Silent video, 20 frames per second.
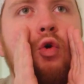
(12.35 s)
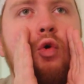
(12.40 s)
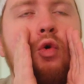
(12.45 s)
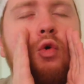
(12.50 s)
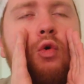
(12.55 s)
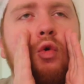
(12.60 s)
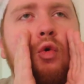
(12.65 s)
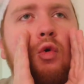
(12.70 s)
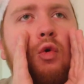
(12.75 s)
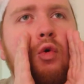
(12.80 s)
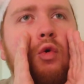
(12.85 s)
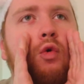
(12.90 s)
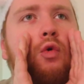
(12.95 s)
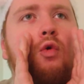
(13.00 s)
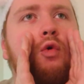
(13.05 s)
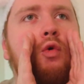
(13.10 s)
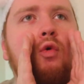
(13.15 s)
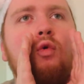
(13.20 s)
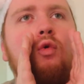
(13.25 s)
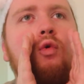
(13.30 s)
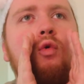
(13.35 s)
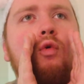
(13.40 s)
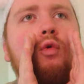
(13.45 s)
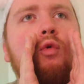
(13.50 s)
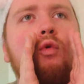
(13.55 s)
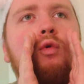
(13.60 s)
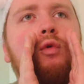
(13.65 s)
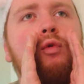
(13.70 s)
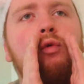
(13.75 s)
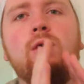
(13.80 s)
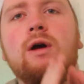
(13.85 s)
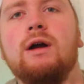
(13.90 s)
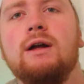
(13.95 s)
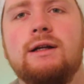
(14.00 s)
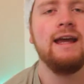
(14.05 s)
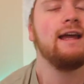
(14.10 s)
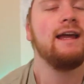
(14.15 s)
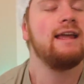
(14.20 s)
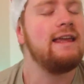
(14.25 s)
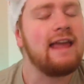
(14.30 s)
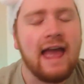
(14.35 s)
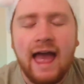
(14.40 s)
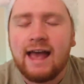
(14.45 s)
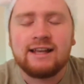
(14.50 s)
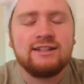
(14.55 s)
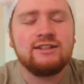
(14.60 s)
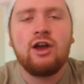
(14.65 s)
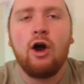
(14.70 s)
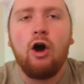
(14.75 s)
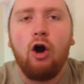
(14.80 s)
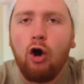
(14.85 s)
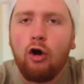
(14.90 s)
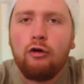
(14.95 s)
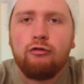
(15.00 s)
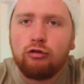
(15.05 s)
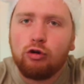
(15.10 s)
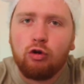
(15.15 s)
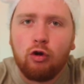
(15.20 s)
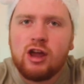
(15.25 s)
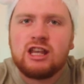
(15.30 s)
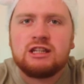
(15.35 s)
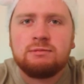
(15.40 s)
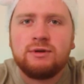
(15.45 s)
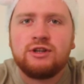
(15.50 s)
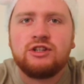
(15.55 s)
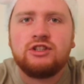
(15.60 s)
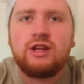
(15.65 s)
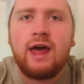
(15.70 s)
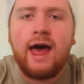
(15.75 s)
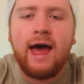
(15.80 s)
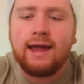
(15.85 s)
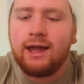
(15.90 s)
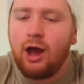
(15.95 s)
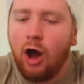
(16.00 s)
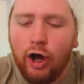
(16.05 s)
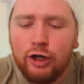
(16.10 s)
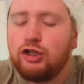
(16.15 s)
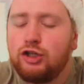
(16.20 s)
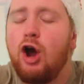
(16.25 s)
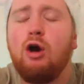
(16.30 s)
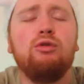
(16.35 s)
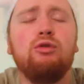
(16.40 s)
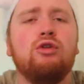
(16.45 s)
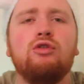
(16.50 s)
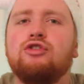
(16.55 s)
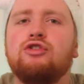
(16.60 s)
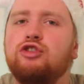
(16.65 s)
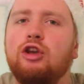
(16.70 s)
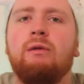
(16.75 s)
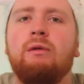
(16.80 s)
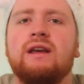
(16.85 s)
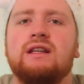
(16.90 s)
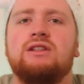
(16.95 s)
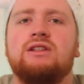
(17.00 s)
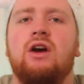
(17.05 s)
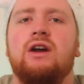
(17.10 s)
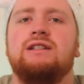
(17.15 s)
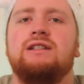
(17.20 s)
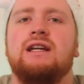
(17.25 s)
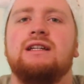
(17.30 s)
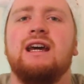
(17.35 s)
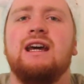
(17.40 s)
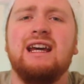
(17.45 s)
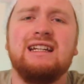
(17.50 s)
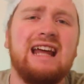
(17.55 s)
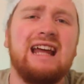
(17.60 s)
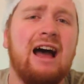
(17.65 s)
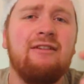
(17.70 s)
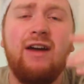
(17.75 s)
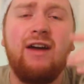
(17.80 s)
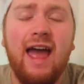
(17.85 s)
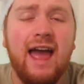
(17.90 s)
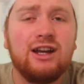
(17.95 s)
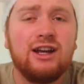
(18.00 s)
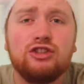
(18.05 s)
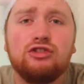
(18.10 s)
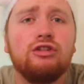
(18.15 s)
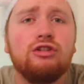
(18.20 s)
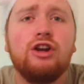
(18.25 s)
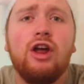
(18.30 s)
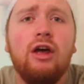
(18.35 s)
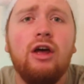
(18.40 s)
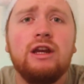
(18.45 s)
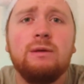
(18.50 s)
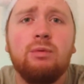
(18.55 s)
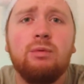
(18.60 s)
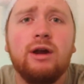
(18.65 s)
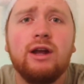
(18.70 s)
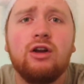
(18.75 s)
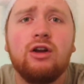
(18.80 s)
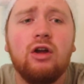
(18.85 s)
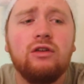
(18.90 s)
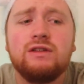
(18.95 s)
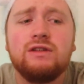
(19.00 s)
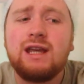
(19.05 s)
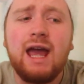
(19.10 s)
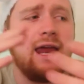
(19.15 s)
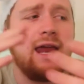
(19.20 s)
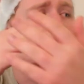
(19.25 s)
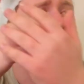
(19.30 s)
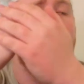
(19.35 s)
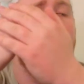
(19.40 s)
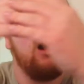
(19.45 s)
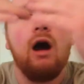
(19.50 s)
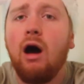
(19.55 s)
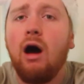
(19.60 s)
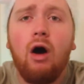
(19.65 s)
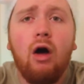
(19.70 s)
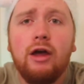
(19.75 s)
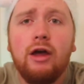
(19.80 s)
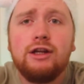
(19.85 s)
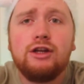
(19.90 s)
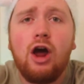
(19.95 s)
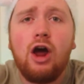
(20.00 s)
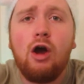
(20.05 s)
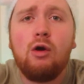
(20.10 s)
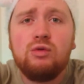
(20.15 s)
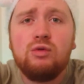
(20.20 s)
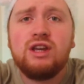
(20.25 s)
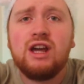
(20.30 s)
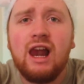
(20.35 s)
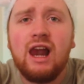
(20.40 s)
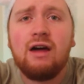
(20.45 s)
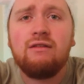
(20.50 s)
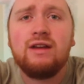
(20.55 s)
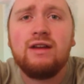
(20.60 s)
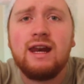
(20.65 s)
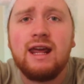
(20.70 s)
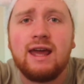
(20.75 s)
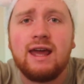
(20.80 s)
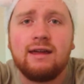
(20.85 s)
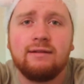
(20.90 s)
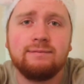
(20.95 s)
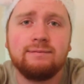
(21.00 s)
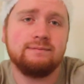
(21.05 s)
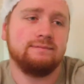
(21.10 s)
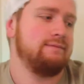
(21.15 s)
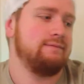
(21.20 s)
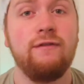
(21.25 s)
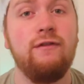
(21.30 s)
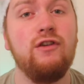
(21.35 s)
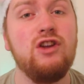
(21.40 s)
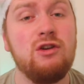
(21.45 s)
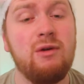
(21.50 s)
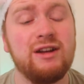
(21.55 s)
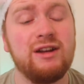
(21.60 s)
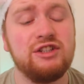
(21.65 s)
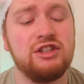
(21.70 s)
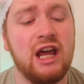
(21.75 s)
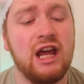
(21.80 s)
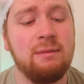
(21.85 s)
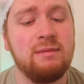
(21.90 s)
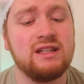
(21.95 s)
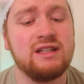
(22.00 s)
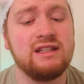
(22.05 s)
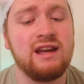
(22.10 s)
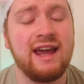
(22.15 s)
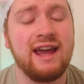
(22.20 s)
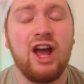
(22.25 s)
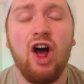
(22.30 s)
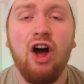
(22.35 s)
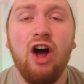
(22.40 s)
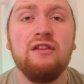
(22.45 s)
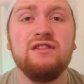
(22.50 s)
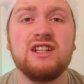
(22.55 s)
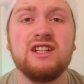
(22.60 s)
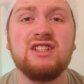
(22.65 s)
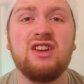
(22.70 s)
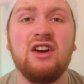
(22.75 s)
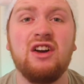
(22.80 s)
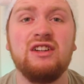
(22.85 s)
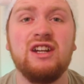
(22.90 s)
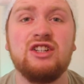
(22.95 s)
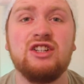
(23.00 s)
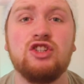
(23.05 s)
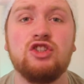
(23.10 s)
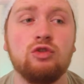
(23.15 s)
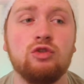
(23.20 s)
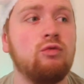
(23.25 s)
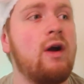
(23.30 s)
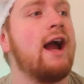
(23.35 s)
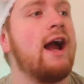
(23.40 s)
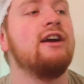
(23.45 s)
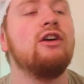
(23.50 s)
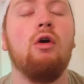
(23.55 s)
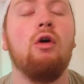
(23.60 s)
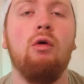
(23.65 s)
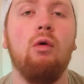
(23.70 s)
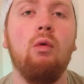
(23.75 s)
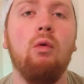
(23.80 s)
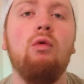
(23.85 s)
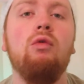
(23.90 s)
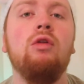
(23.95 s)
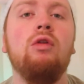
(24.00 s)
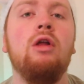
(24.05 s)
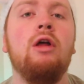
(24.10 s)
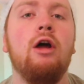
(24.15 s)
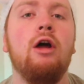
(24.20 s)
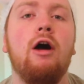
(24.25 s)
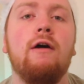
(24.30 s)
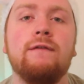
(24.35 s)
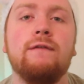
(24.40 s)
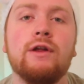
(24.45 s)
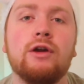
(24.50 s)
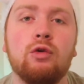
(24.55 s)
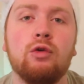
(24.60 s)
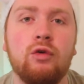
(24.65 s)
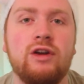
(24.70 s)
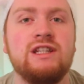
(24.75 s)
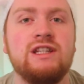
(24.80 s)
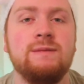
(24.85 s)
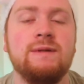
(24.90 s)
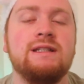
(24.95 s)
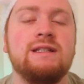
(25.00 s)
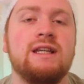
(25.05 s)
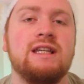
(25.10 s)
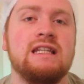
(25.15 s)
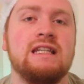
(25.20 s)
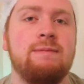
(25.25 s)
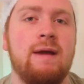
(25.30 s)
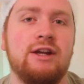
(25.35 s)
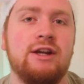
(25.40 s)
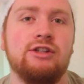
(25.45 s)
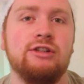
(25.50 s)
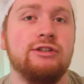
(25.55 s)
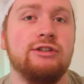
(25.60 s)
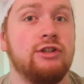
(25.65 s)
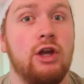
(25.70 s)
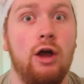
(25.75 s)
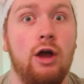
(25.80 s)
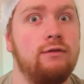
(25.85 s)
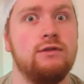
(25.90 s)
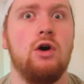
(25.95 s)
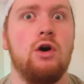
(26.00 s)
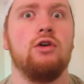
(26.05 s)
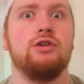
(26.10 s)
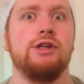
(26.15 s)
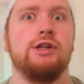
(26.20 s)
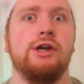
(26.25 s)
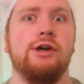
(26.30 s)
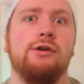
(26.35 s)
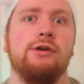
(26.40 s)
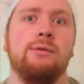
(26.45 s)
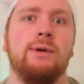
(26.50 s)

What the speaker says: Ooh. Yes, on Christmas Day, I know you're so excited to have extra Nerdy Brit content. I know, you're loving it. For your entertainment today, I've decided to rank all of the Christmas specials of Doctor Who.